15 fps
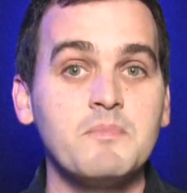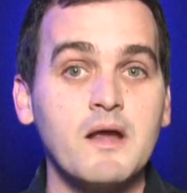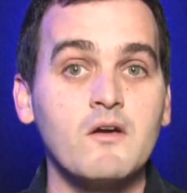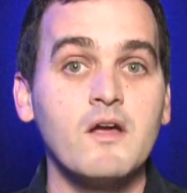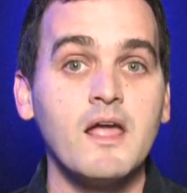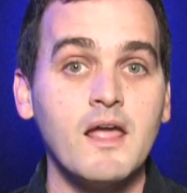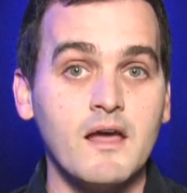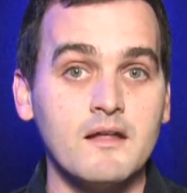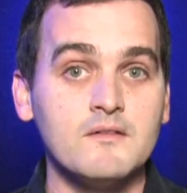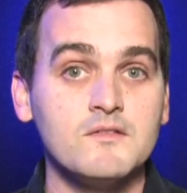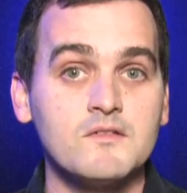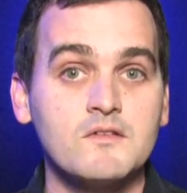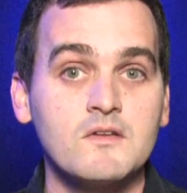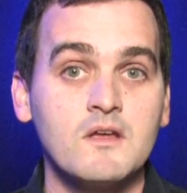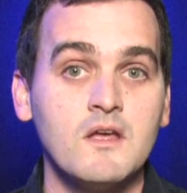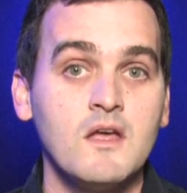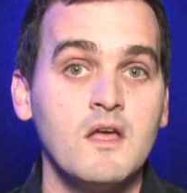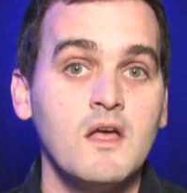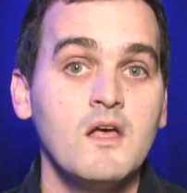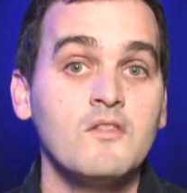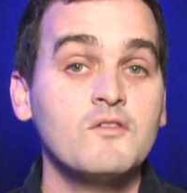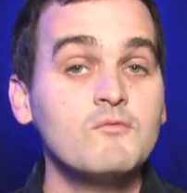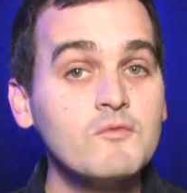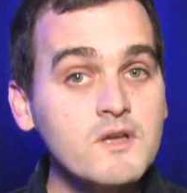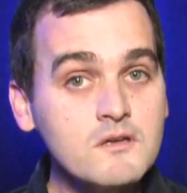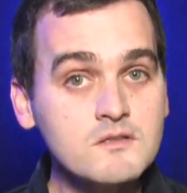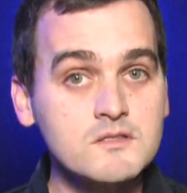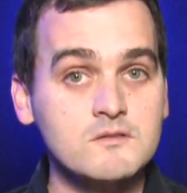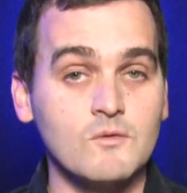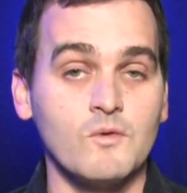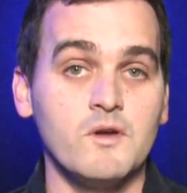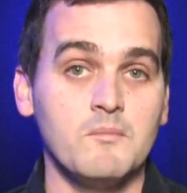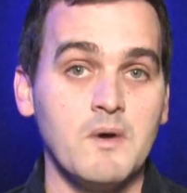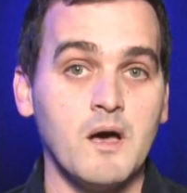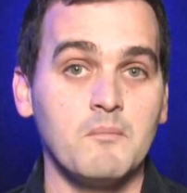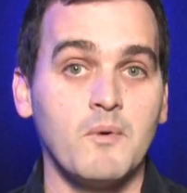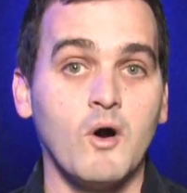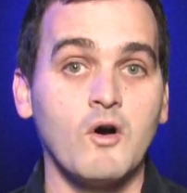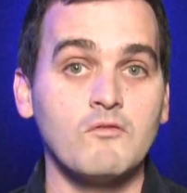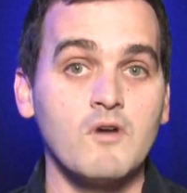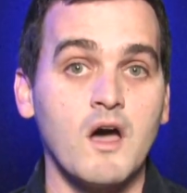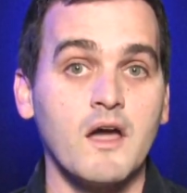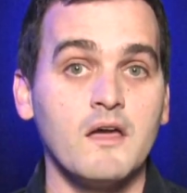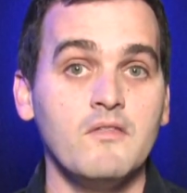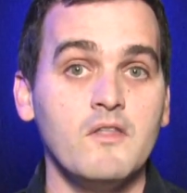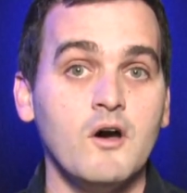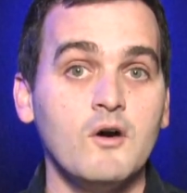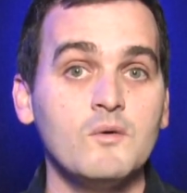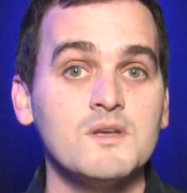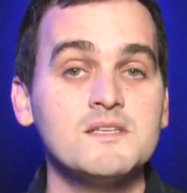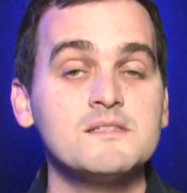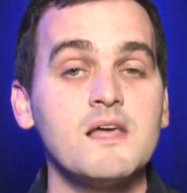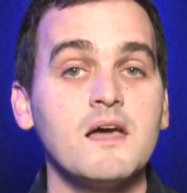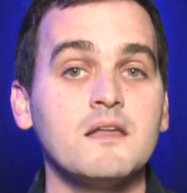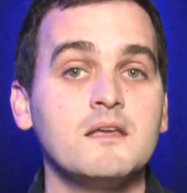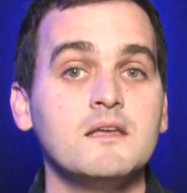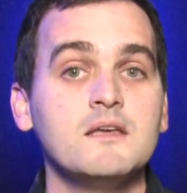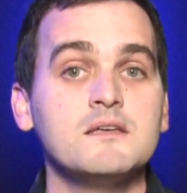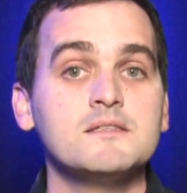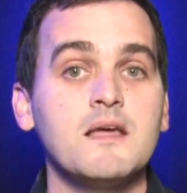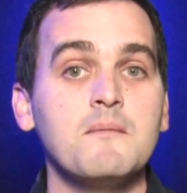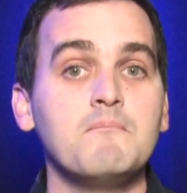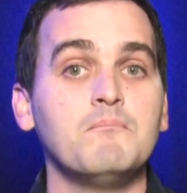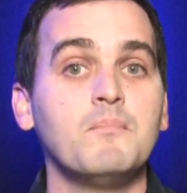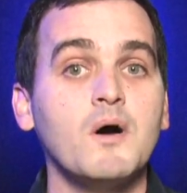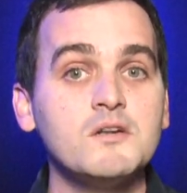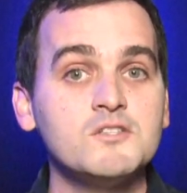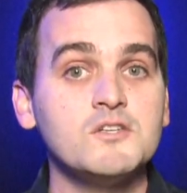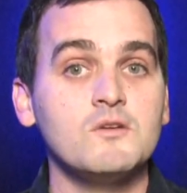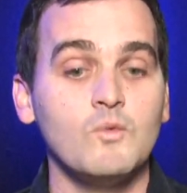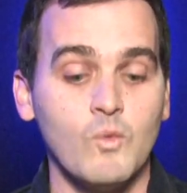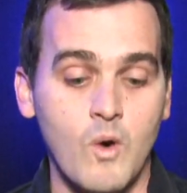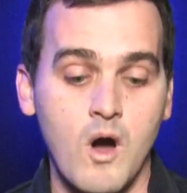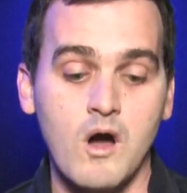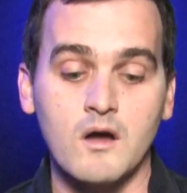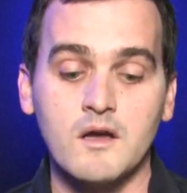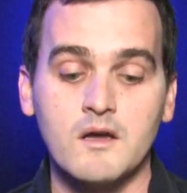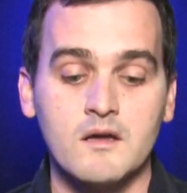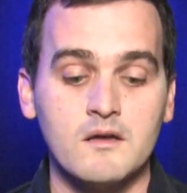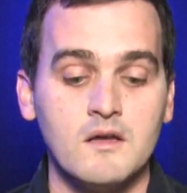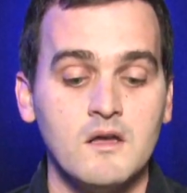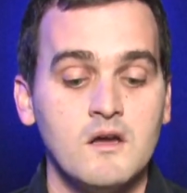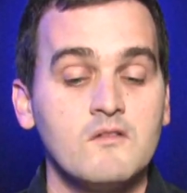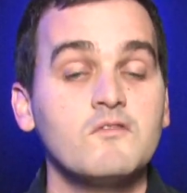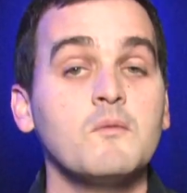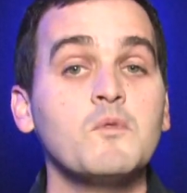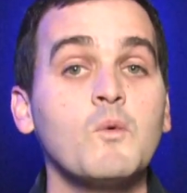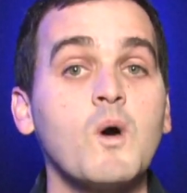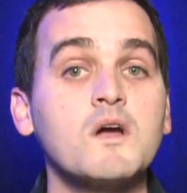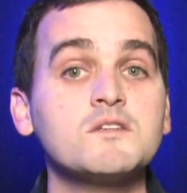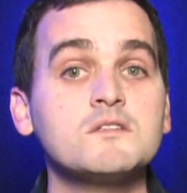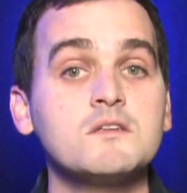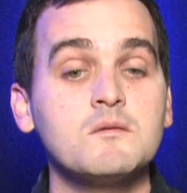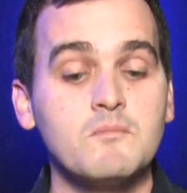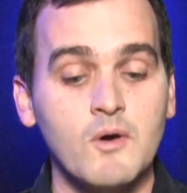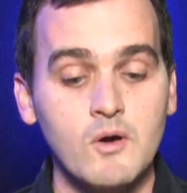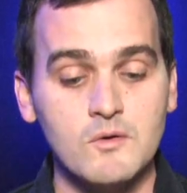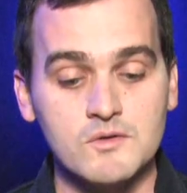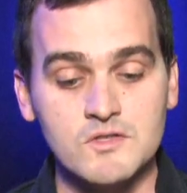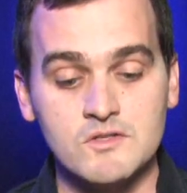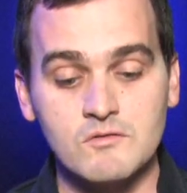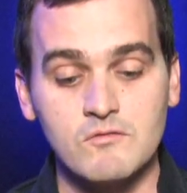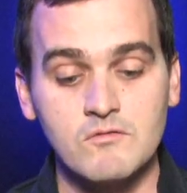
bare hands. The real story about Paul Ryan, though, is that he is a budget wonk. From the Washington Post,